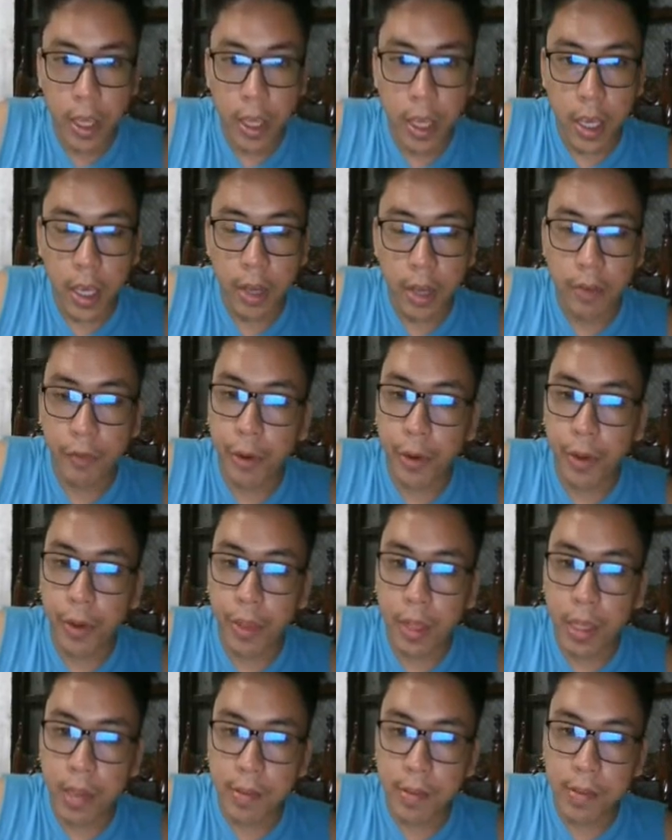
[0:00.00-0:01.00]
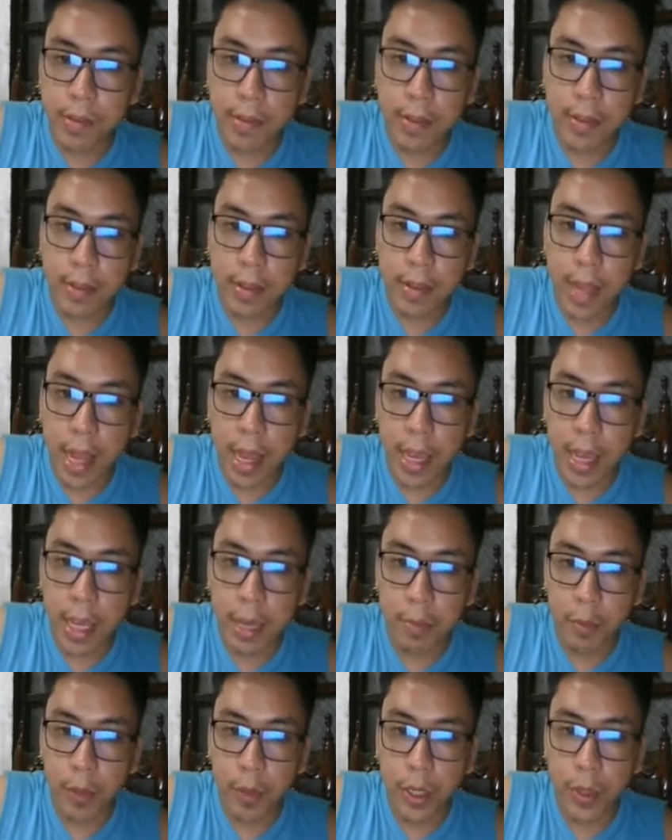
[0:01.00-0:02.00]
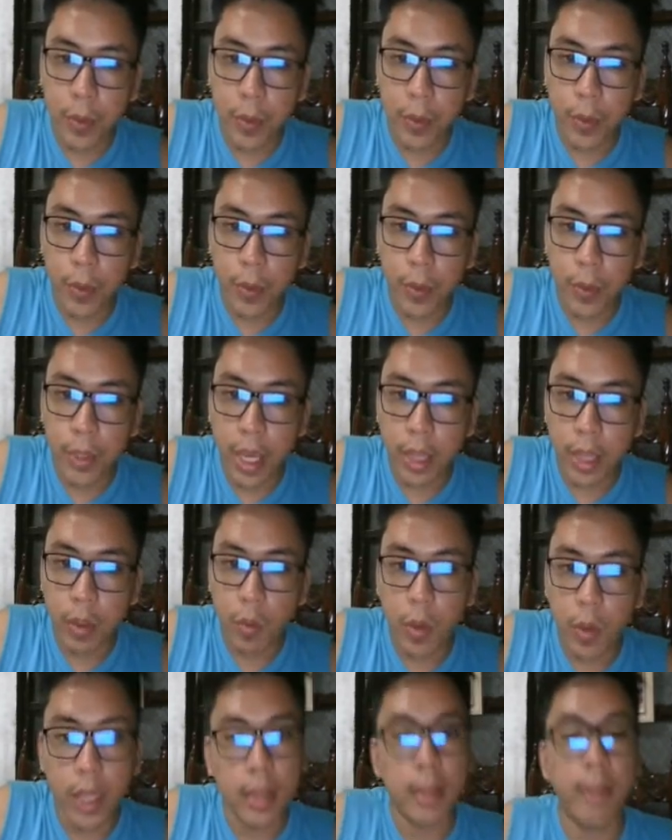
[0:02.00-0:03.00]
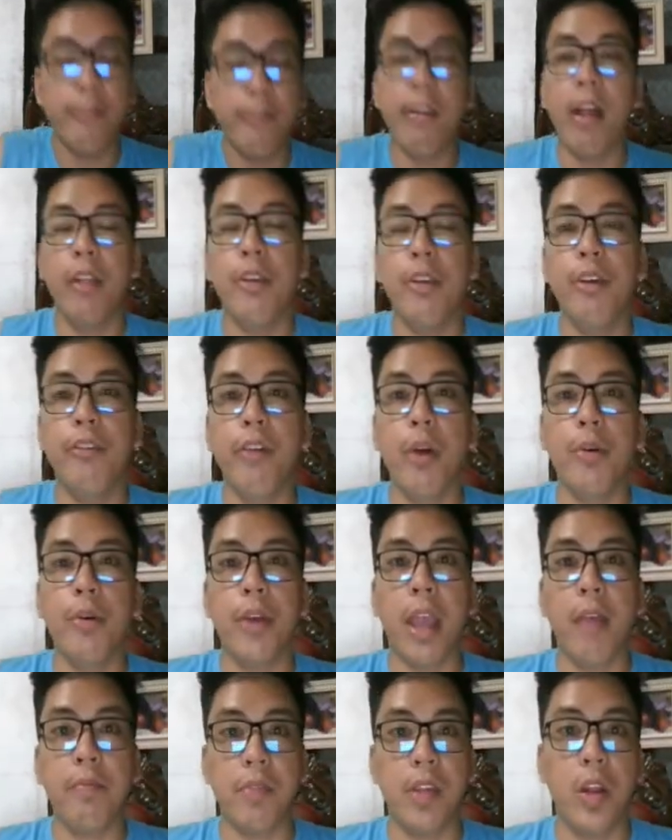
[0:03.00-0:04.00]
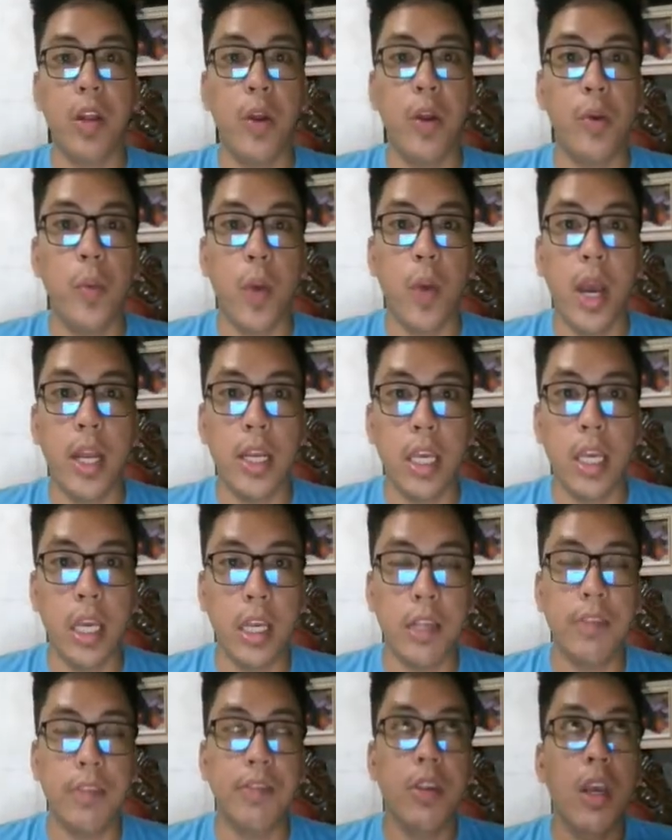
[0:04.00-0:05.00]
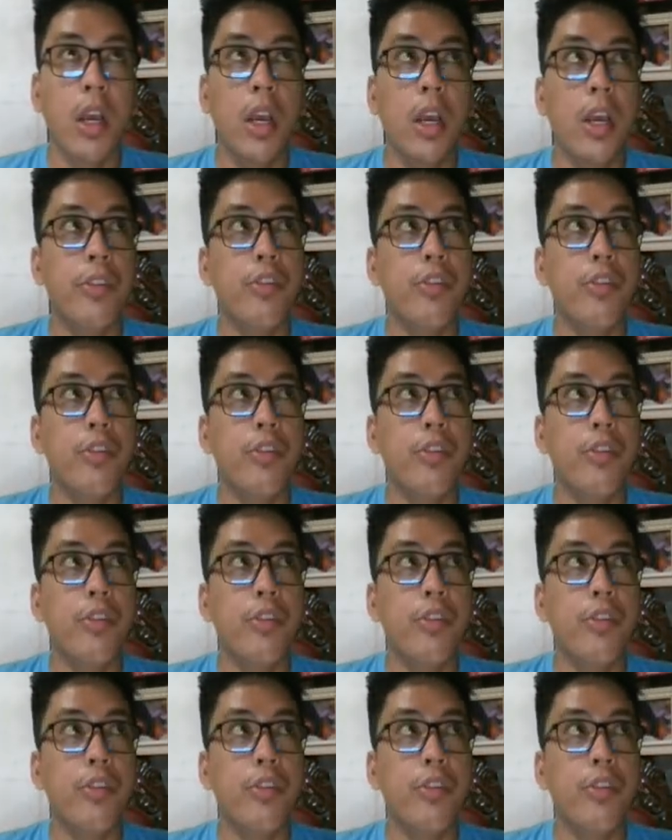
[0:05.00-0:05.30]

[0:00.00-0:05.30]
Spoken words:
and for this time we don't know yet what the value of our epsilon 1 is,